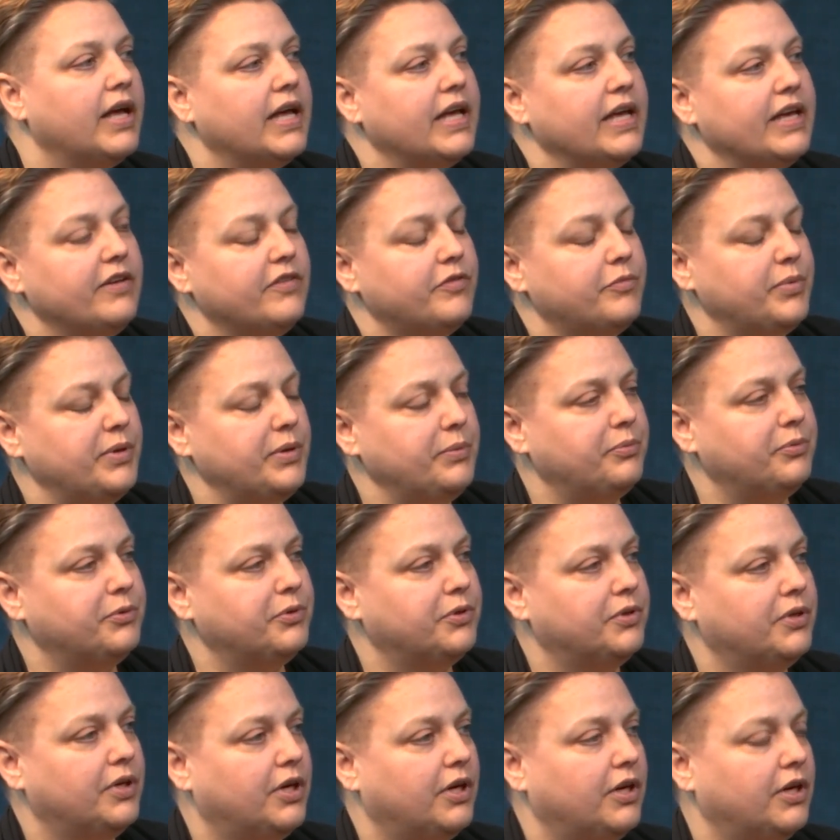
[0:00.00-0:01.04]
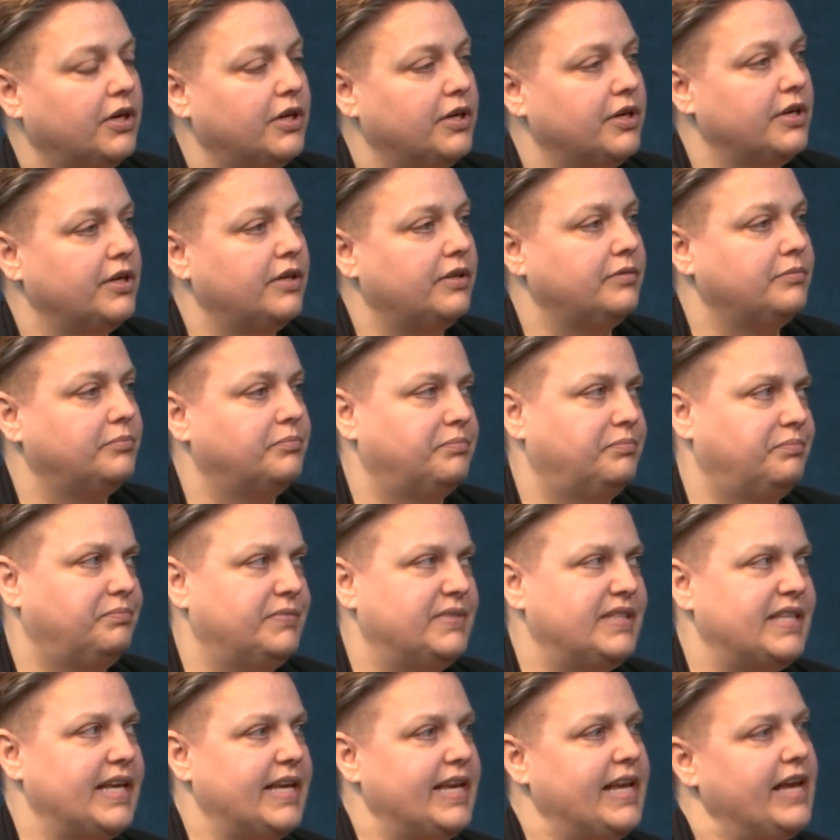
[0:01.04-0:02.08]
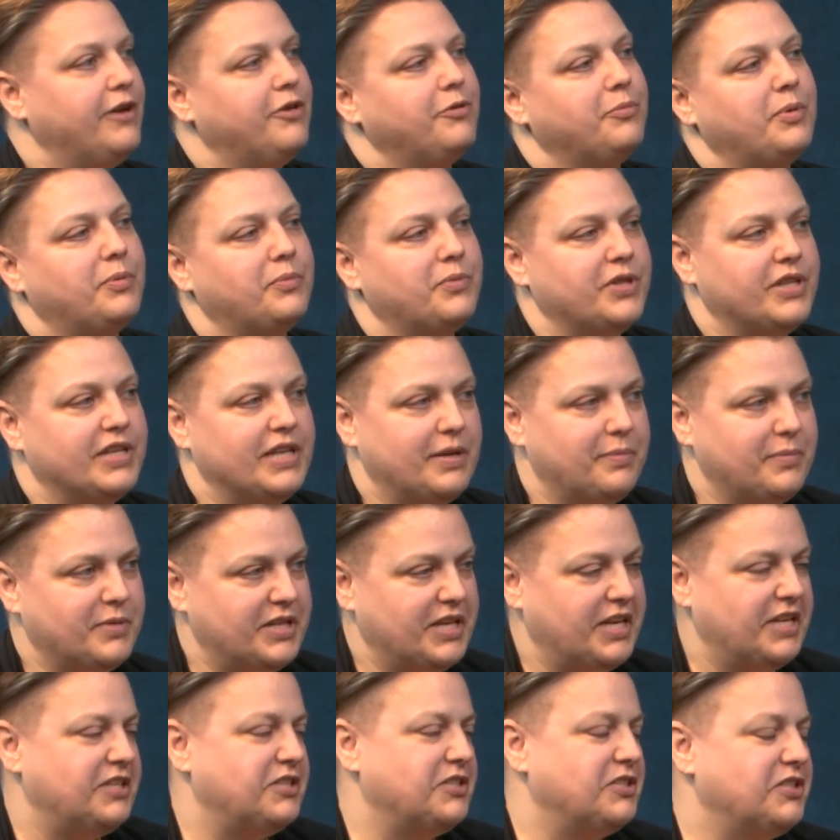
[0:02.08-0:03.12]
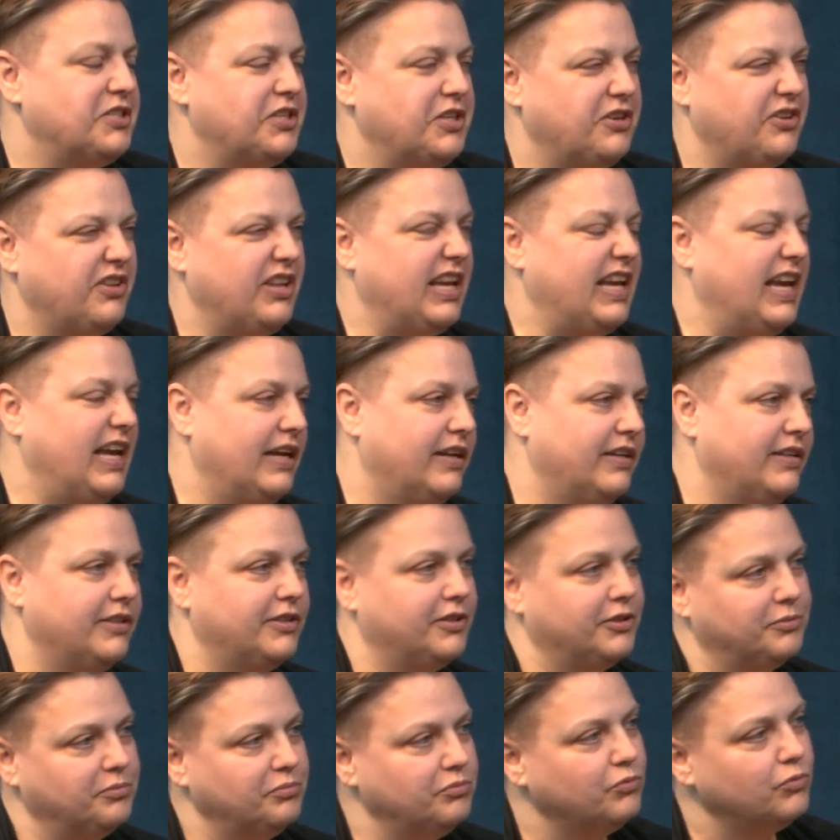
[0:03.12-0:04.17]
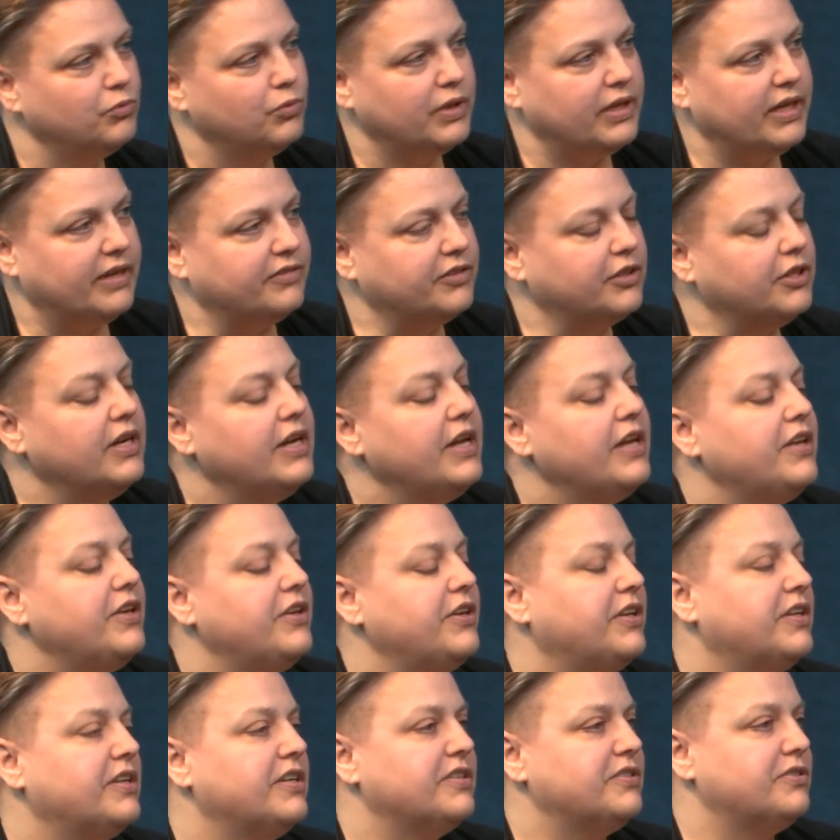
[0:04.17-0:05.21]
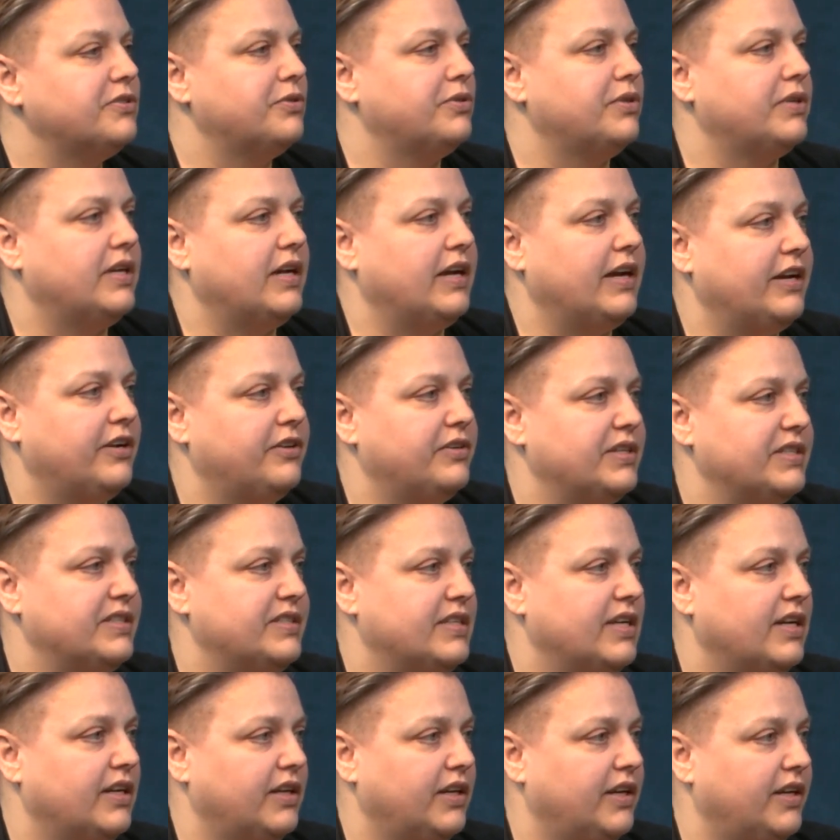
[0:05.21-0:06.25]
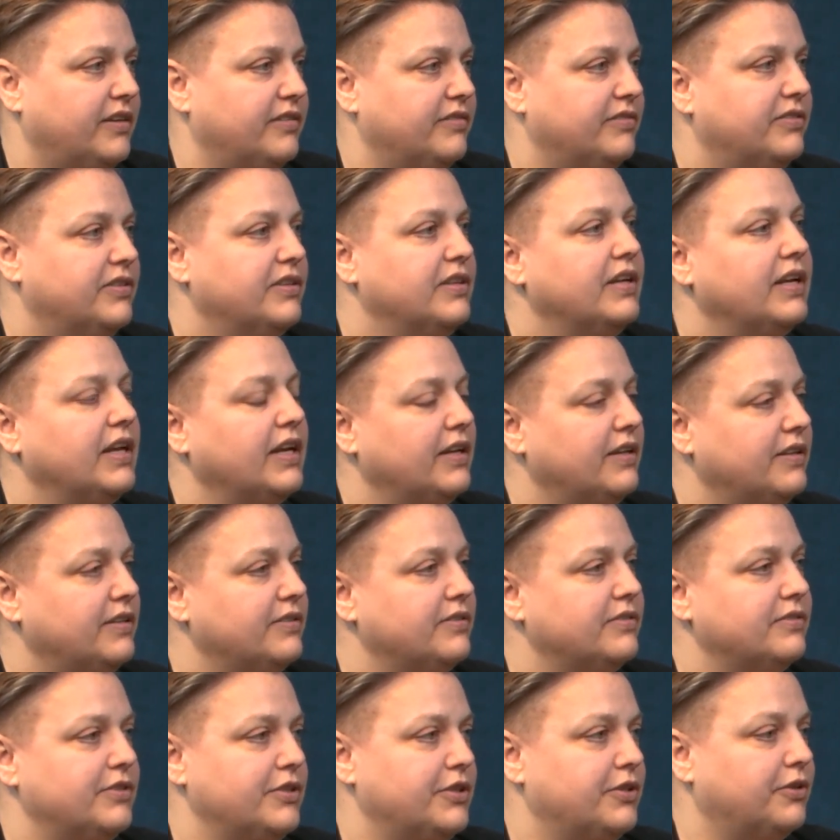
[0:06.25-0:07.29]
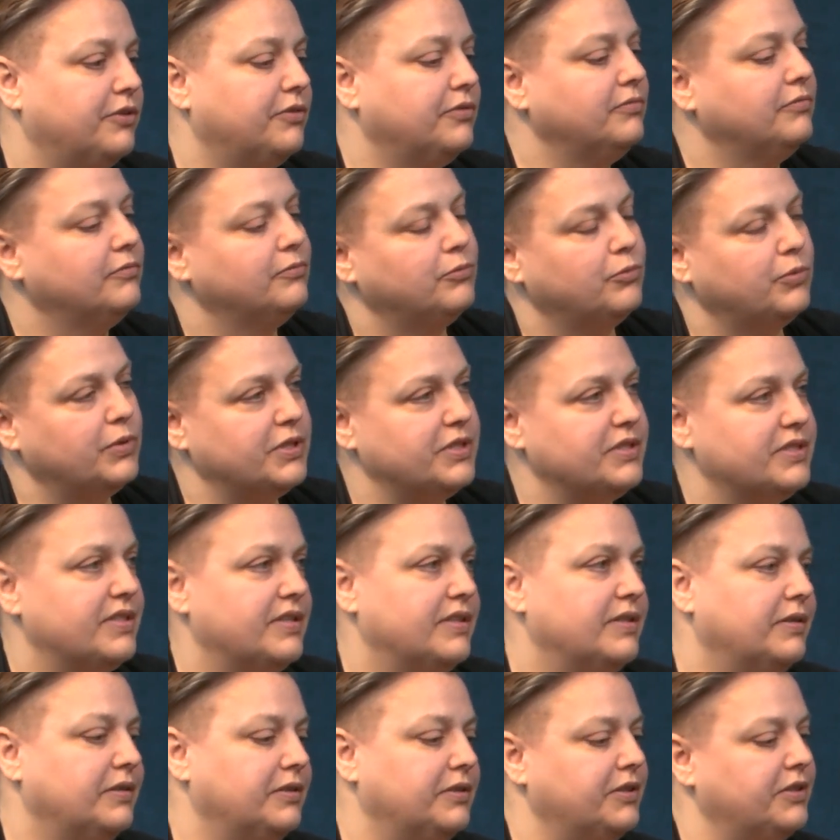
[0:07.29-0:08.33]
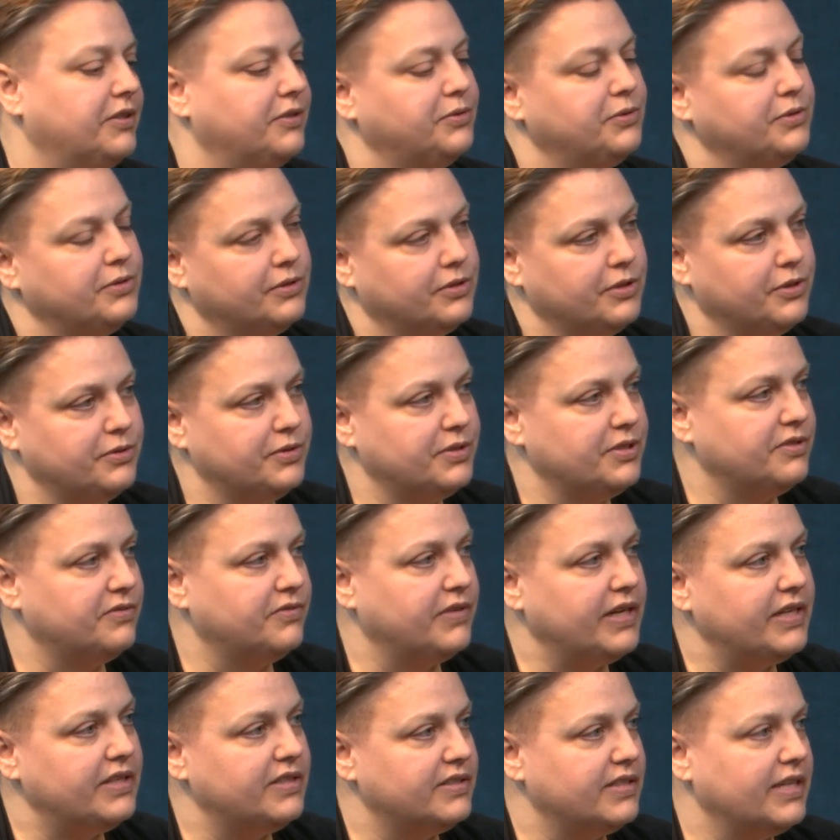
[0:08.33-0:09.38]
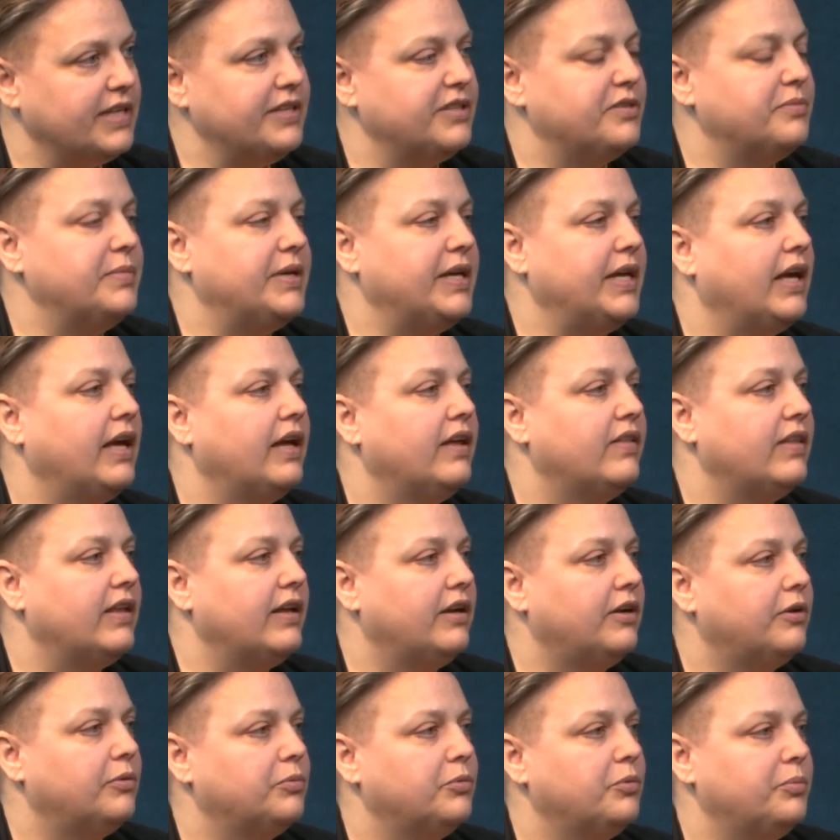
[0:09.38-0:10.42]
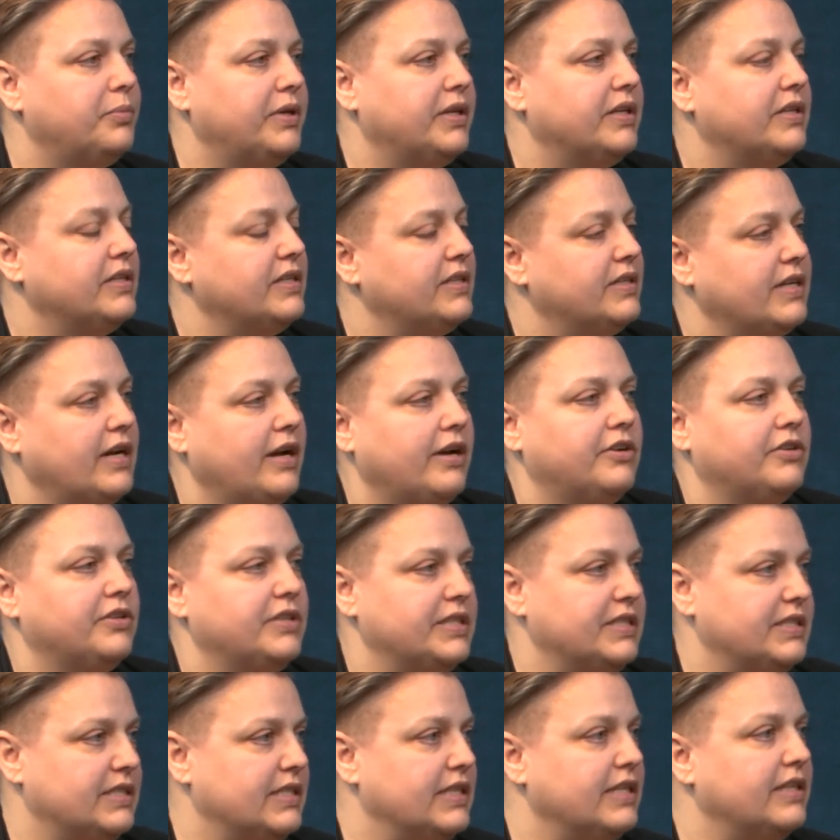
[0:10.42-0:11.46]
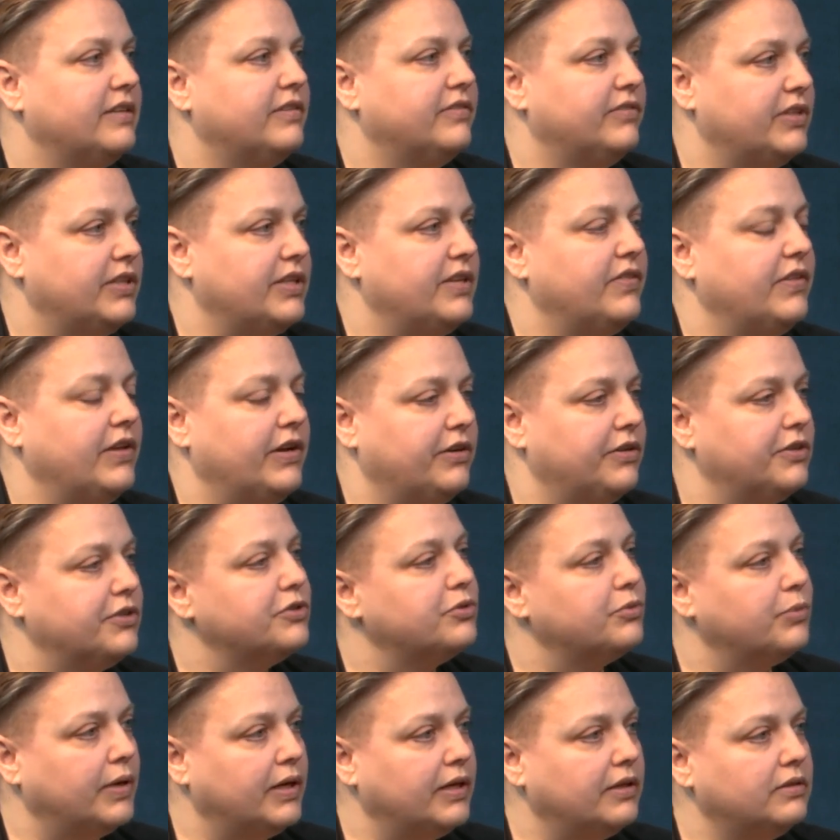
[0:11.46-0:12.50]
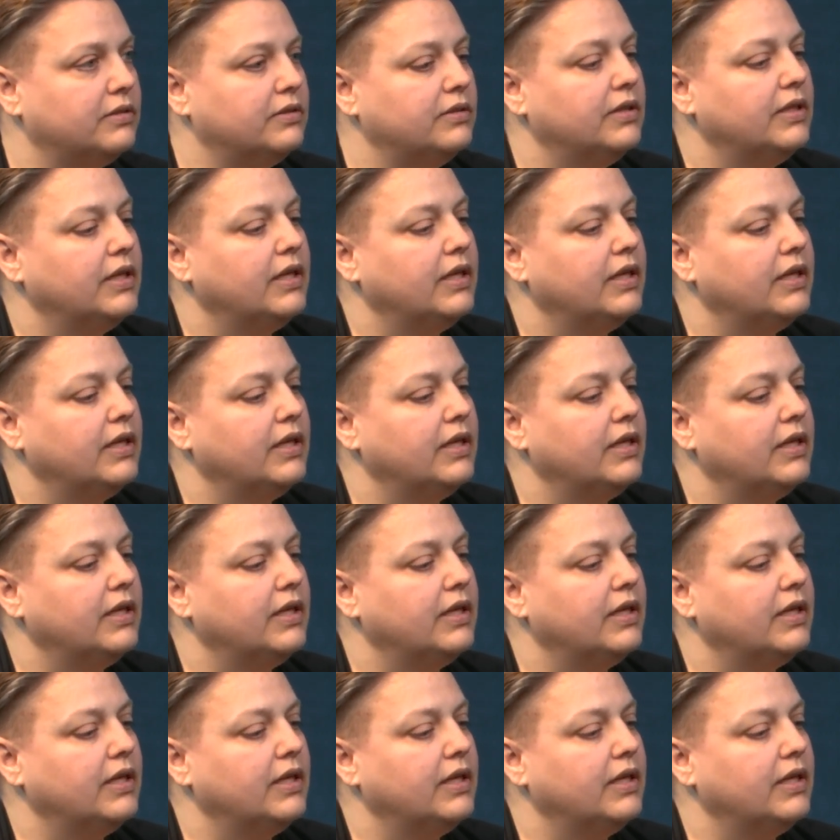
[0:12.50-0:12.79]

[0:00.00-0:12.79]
If people are they can't remember the name of the agency or they can't, you know, whatever. You can also go to irs.gov and, you know, where's the closest VITA site to me? And there will be an entire listing of it in there as well.